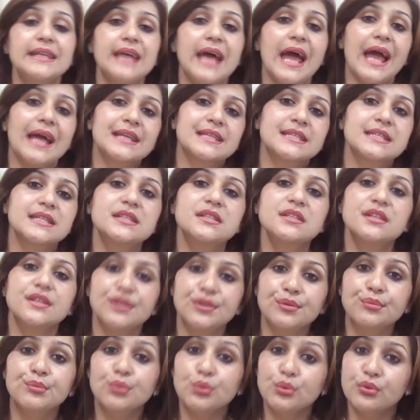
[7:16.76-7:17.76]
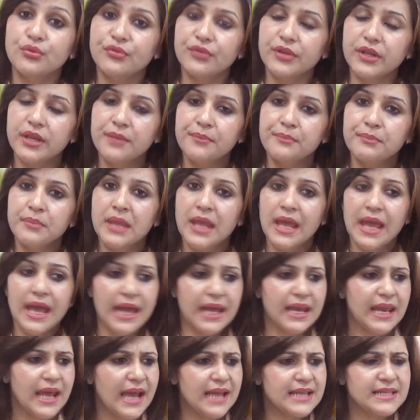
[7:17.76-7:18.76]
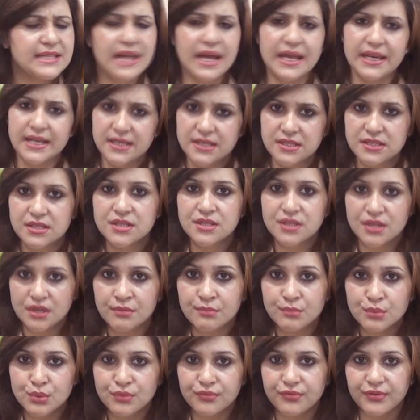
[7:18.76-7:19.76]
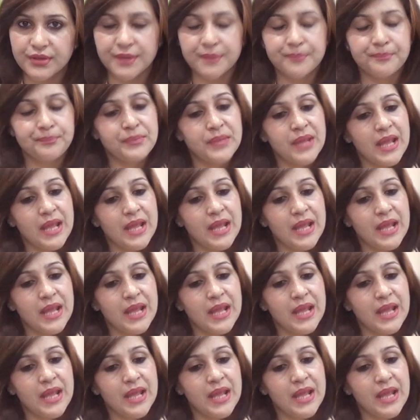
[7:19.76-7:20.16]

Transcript: acted in a movie and had directed a movie,